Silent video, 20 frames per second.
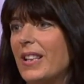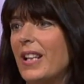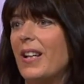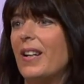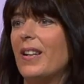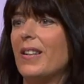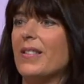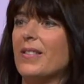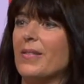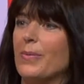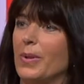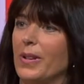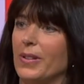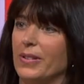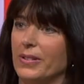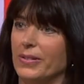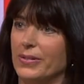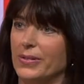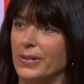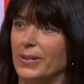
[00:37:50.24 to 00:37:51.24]
Yes,
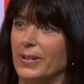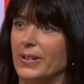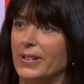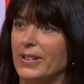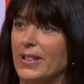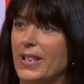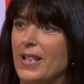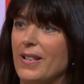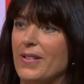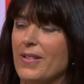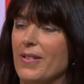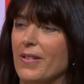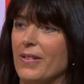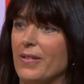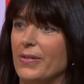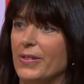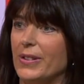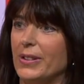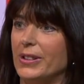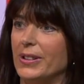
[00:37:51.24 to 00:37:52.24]
wonderful. Yeah. Isn't it
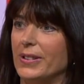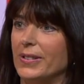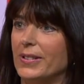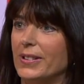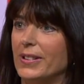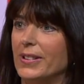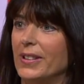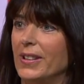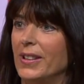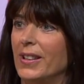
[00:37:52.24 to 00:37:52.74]
efficient?